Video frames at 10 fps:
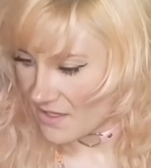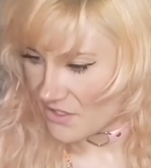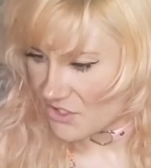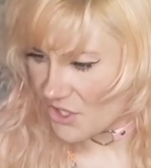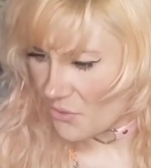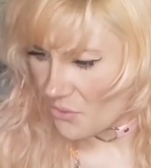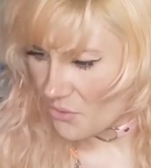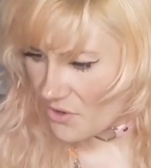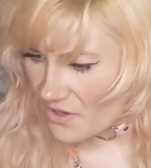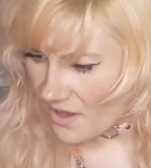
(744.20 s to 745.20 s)
So,
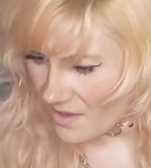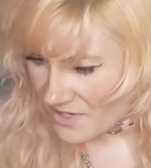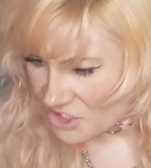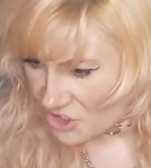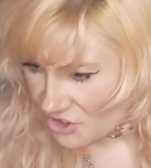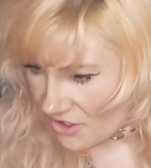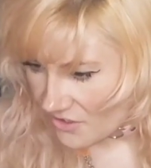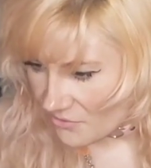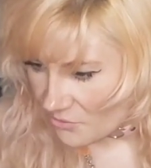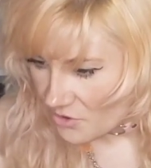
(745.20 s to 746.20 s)
origami shirt.
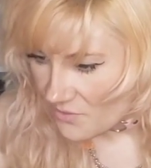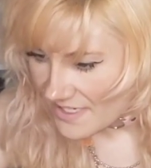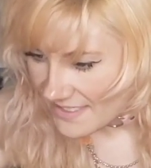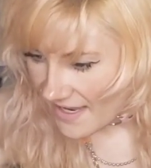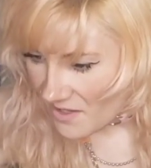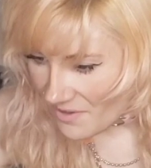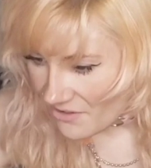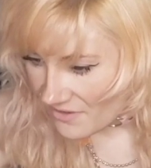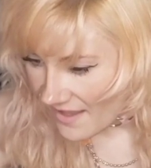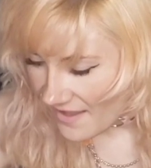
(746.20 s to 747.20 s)
What do we say
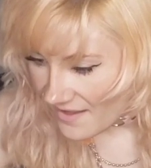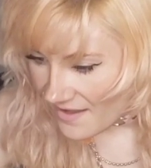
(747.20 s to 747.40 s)
about that?